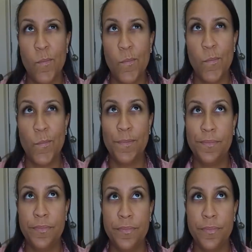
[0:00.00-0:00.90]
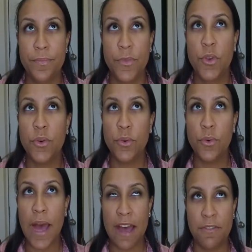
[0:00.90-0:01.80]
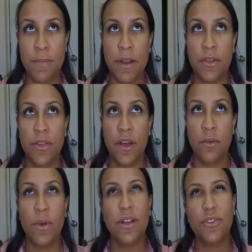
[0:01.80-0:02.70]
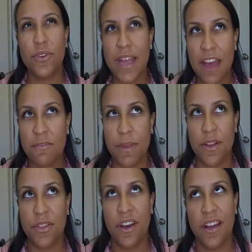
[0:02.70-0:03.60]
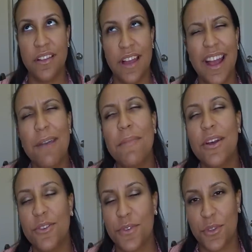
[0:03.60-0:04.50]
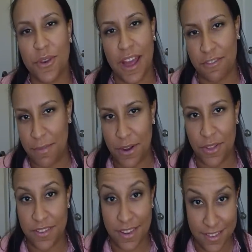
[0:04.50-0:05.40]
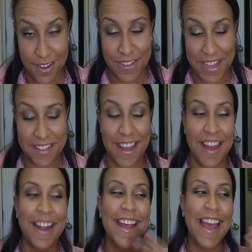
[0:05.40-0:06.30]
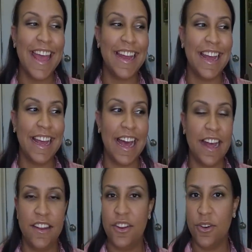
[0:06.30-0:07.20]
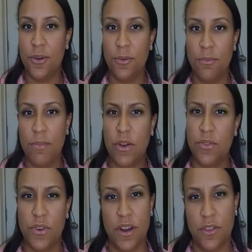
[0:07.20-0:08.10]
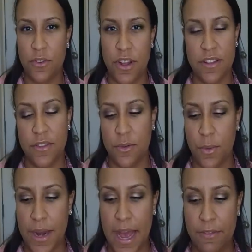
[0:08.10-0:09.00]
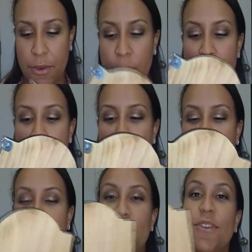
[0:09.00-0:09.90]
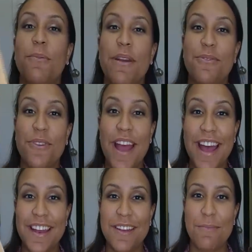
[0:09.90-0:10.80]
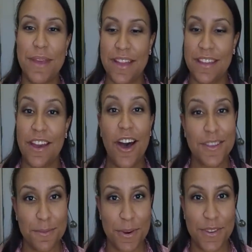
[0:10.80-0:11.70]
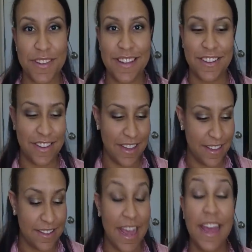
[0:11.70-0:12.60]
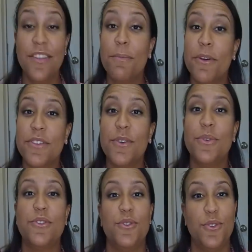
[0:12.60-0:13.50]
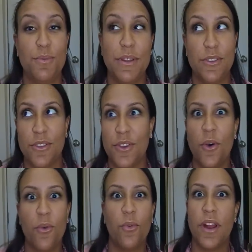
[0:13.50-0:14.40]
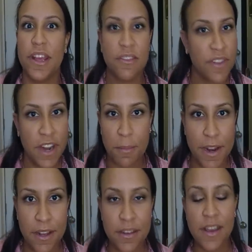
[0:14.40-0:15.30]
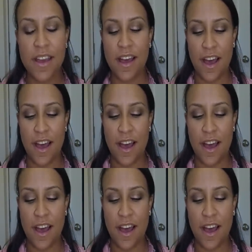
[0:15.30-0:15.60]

hmm, two half marathon, well, three half marathons. I got medals for three half marathons. Let's leave it at that. And I got, you know, medals for other runs or what have you. Um, so my friend, being the awesome person that she is, and the person who introduced me to this whole running phenomenon,